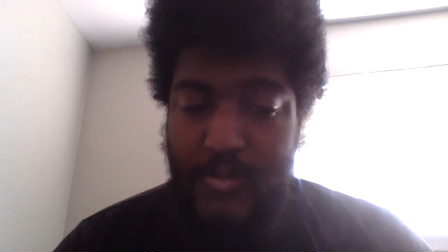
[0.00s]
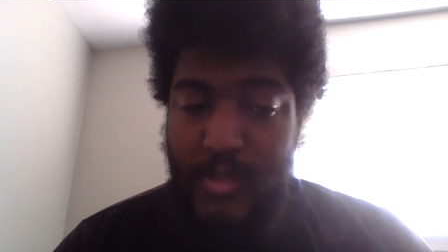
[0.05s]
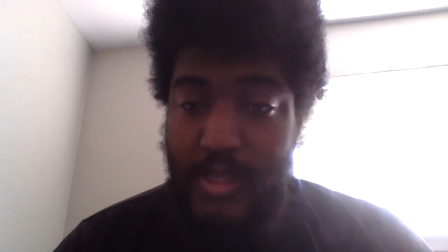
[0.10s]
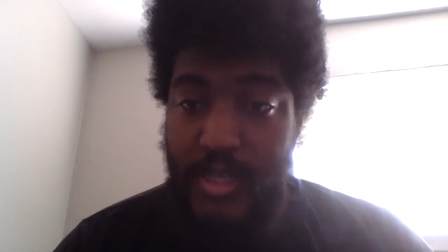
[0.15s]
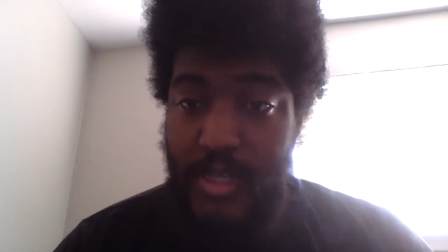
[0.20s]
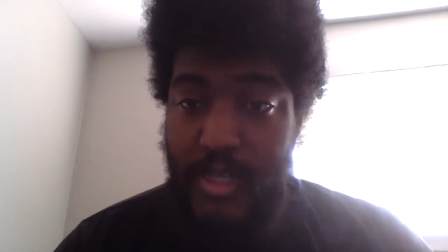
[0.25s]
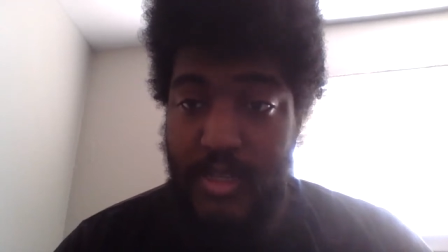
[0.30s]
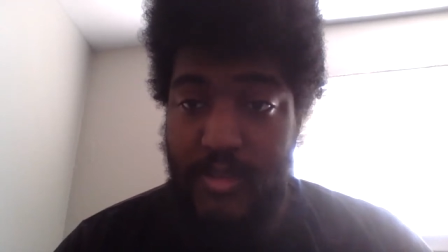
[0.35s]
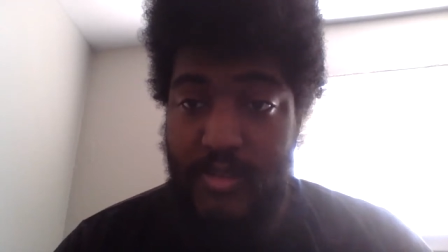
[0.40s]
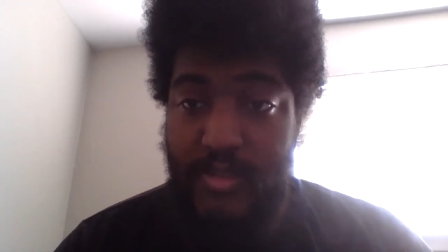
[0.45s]

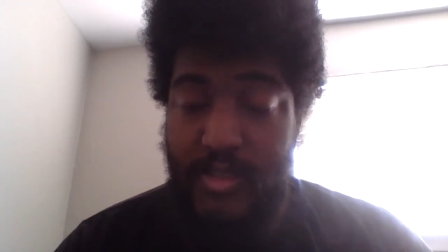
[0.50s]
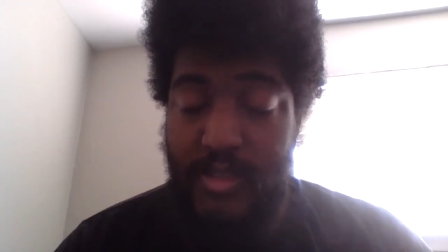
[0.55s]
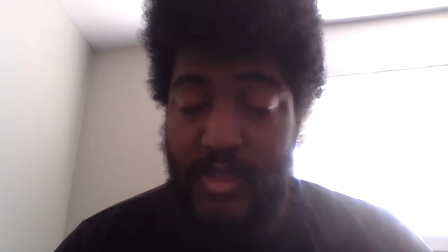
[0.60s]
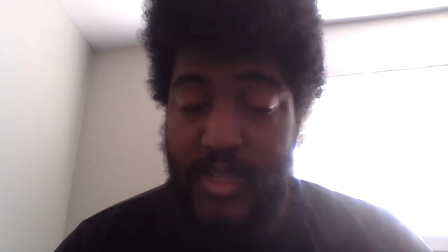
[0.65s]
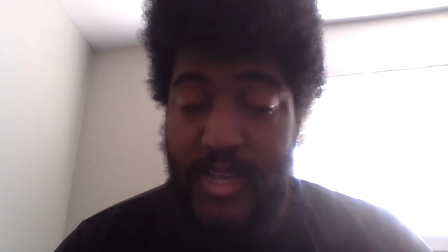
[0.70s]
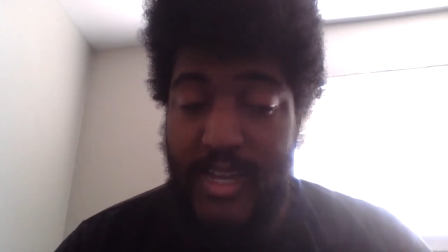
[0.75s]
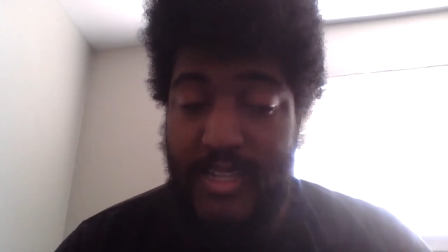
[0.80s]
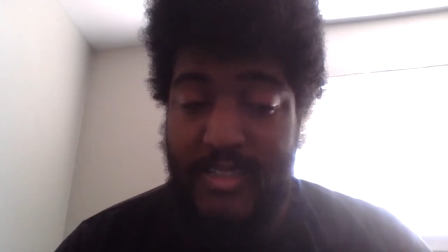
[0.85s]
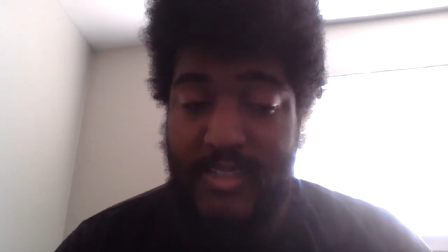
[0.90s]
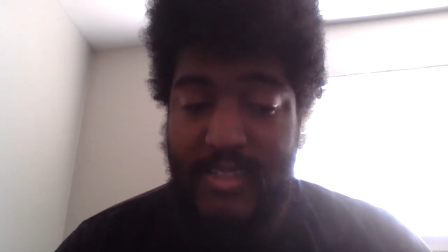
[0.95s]
you know so
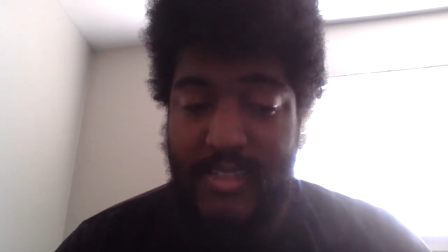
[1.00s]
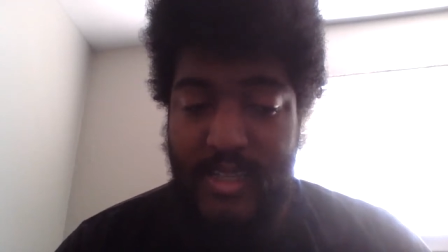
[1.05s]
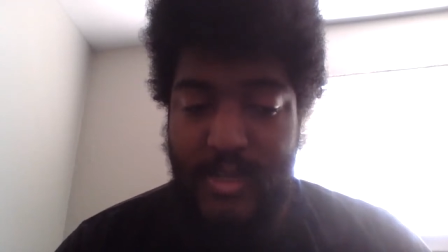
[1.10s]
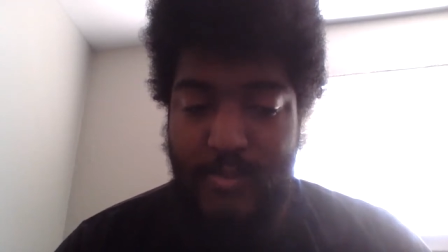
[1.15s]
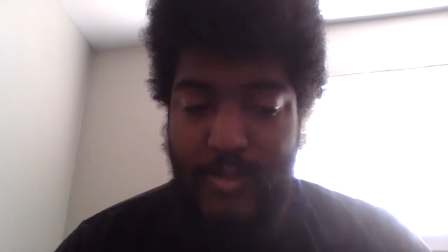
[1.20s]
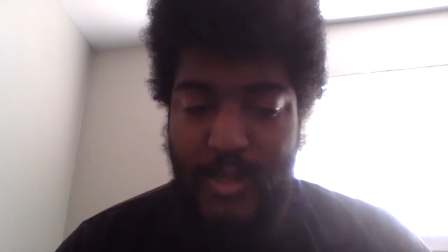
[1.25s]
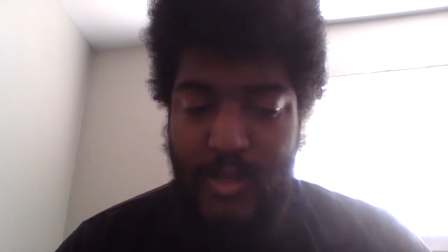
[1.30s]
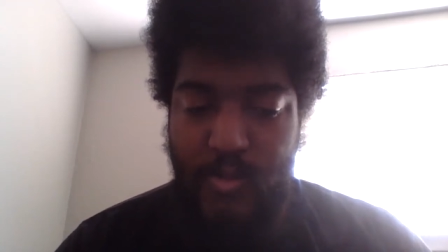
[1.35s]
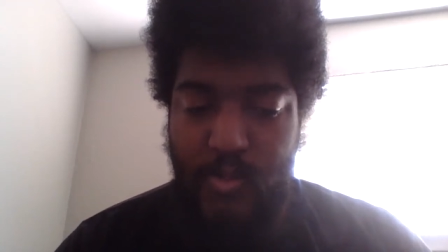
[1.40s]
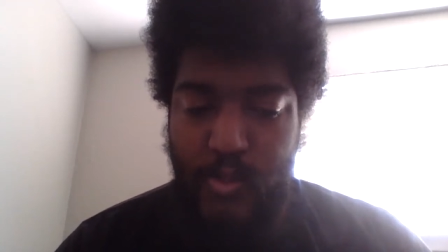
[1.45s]
that's gonna
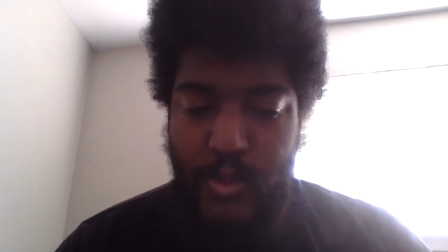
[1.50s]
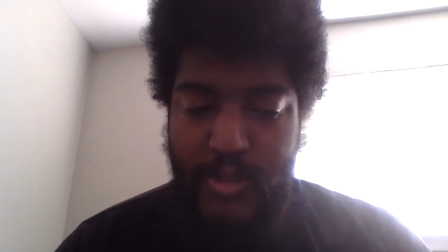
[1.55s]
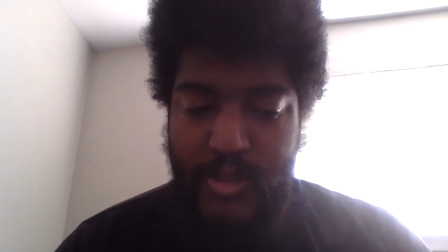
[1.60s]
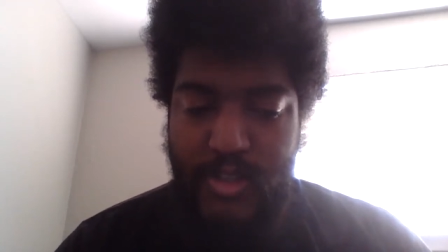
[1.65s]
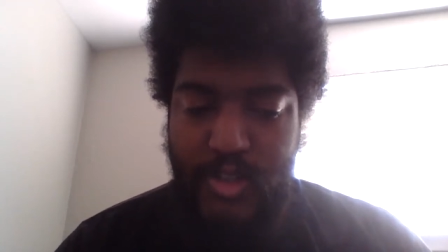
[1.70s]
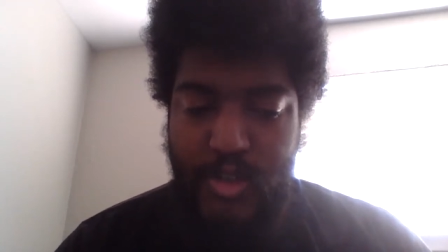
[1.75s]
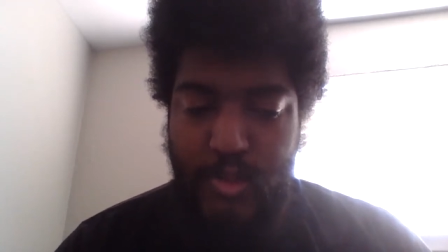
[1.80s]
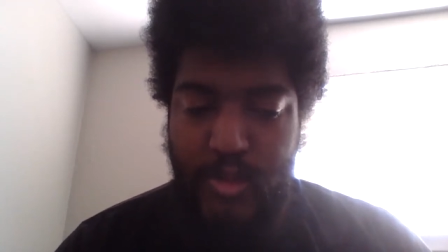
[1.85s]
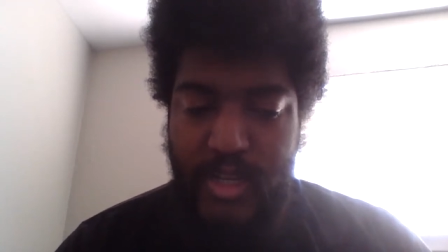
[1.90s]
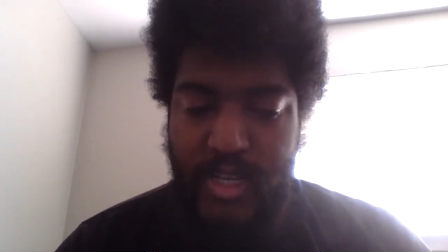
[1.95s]
be really
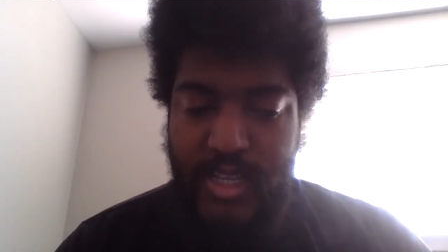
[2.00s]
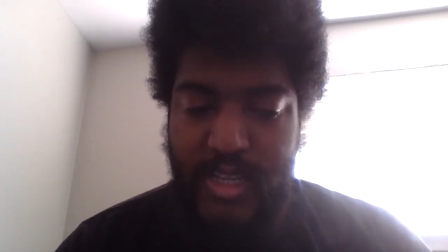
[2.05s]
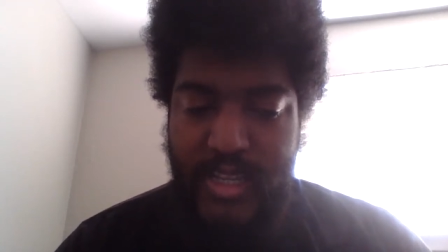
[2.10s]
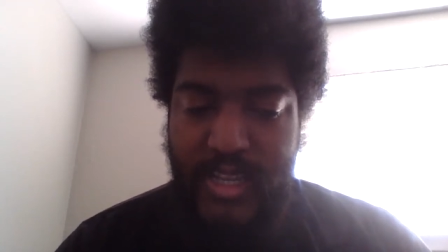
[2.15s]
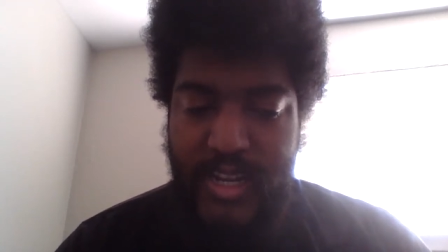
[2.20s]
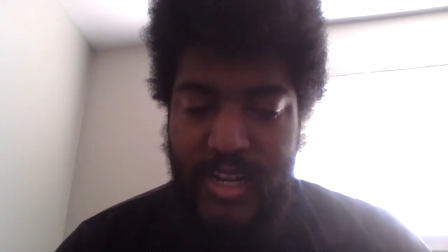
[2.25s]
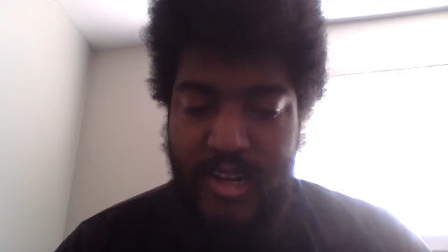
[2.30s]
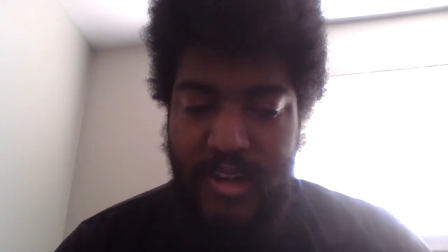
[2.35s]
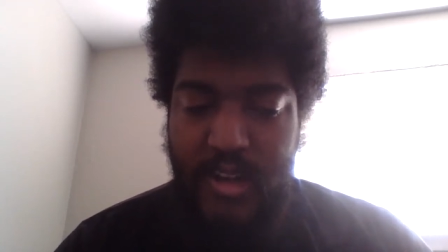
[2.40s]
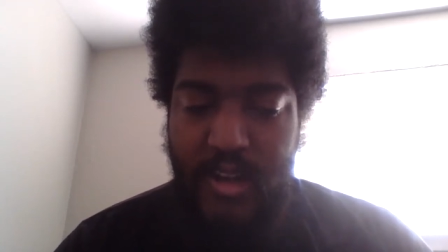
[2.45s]
tricky
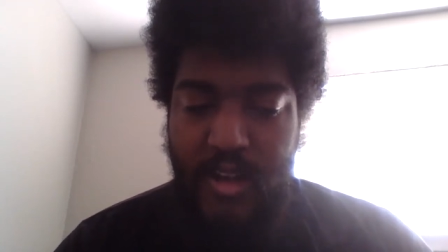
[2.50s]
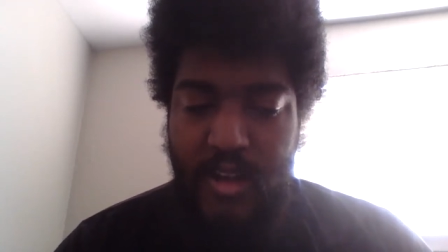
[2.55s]
there.